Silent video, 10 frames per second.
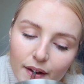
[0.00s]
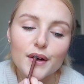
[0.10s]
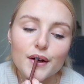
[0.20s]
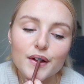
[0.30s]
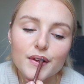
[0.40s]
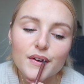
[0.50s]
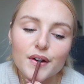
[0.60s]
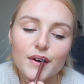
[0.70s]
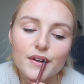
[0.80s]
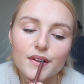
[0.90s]
So it looks a bit
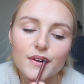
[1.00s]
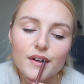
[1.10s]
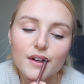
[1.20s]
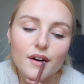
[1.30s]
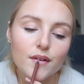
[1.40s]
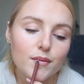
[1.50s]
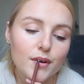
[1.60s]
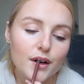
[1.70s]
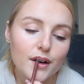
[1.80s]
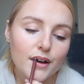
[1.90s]
crazy right now,
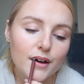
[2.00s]
but